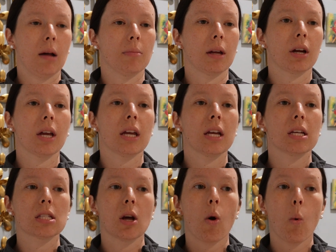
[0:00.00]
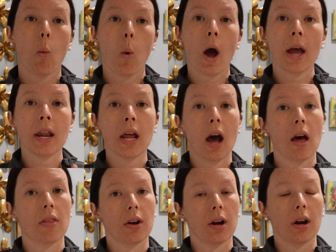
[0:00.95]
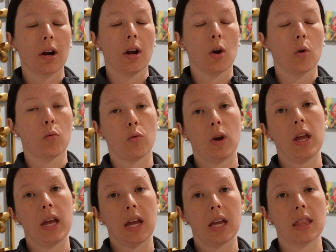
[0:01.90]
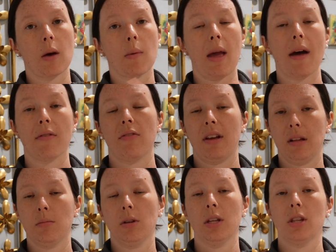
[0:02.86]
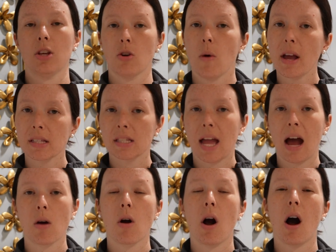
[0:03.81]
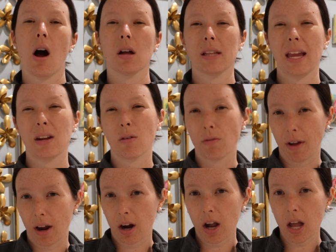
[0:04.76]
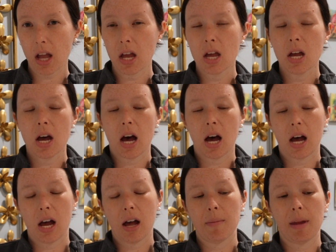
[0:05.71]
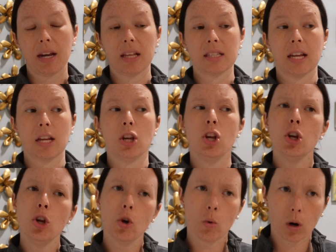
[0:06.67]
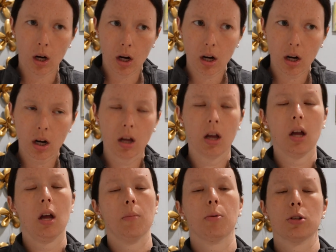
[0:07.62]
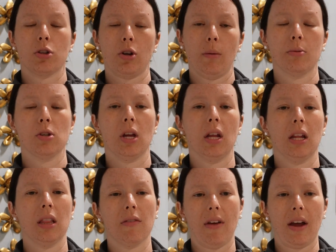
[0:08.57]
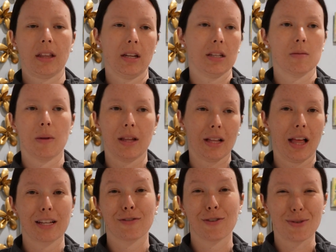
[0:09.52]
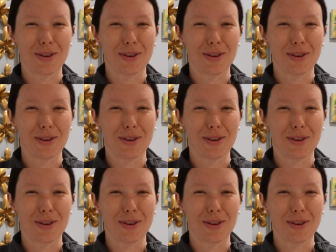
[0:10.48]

There is one other ring that we have available in the US now called Anovera. It is a newer prescription in the fact that it's been in the last few